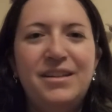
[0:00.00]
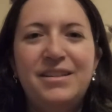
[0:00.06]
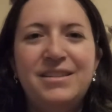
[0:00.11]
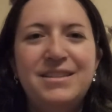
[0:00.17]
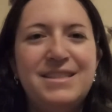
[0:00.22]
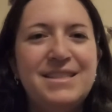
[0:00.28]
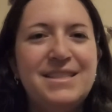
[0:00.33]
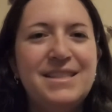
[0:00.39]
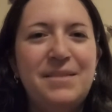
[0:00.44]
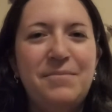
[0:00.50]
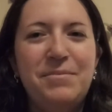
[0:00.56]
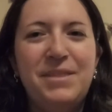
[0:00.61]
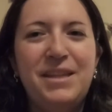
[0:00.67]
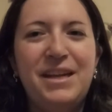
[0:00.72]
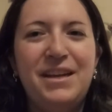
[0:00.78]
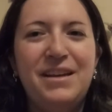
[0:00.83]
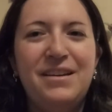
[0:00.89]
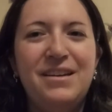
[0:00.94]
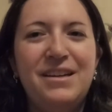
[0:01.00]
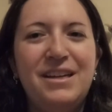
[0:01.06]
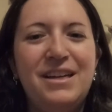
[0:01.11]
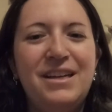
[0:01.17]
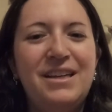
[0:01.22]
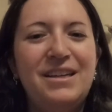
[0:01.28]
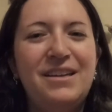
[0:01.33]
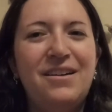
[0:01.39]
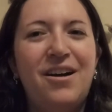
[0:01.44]
something
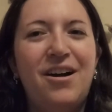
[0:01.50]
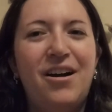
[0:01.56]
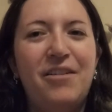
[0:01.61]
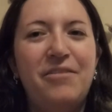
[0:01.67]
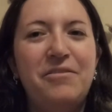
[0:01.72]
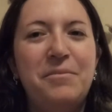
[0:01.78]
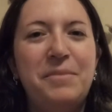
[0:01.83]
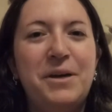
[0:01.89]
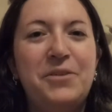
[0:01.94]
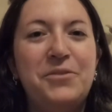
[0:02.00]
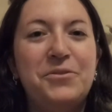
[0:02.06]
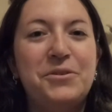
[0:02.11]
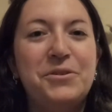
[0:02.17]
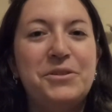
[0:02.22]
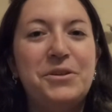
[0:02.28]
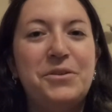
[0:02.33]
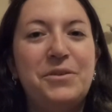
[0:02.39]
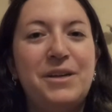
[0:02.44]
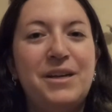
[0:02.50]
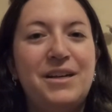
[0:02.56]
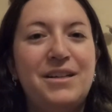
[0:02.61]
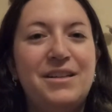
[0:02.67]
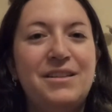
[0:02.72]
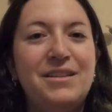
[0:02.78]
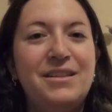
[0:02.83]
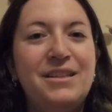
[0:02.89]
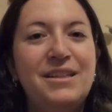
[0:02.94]
off about George
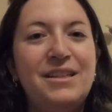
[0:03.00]
Hodel.